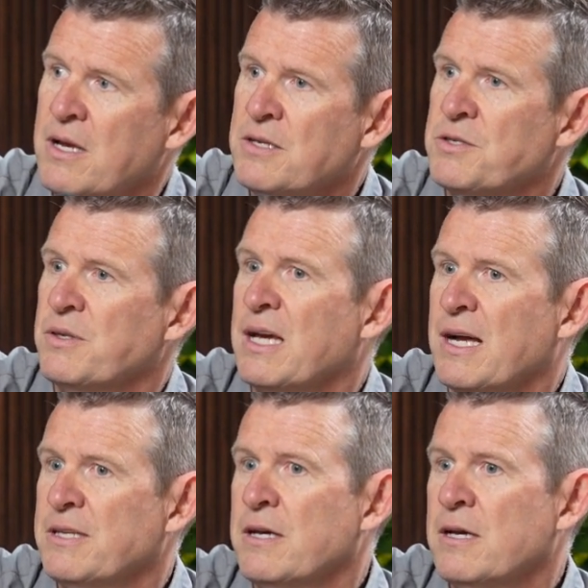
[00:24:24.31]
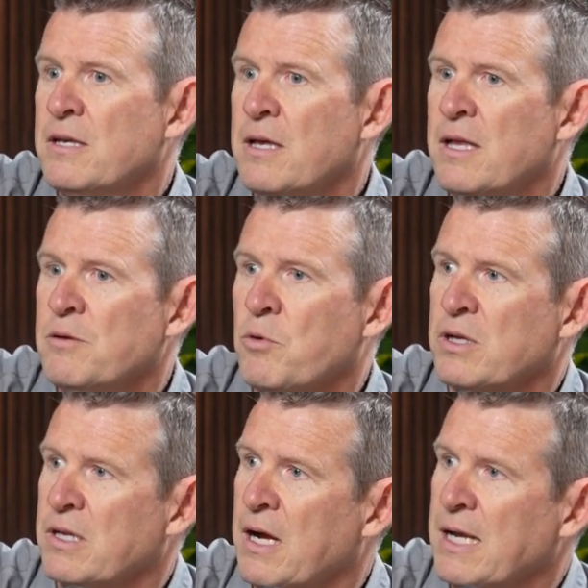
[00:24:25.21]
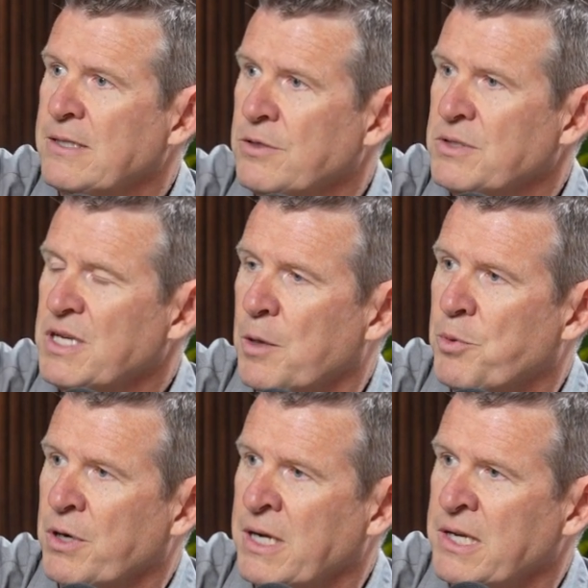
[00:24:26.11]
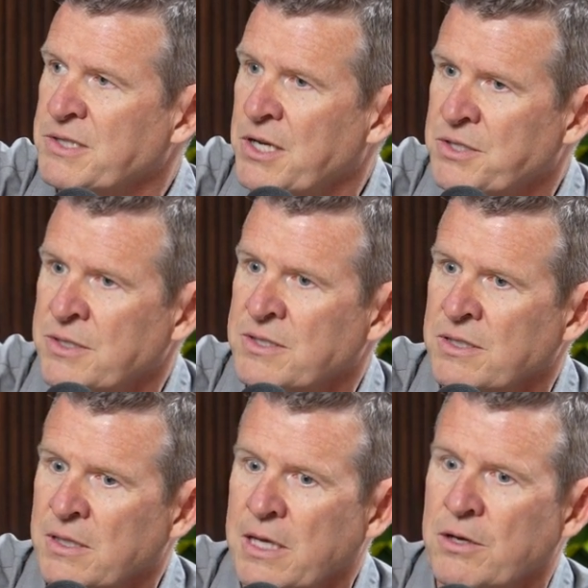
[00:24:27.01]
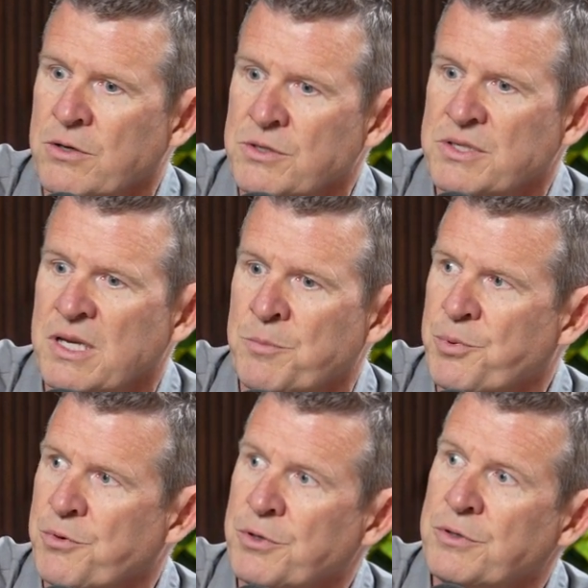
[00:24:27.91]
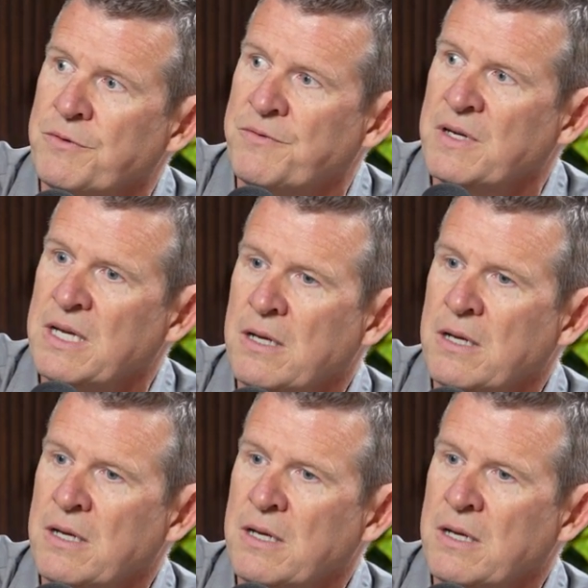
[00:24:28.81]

So the idea and the work that I do is help organizations and leaders improve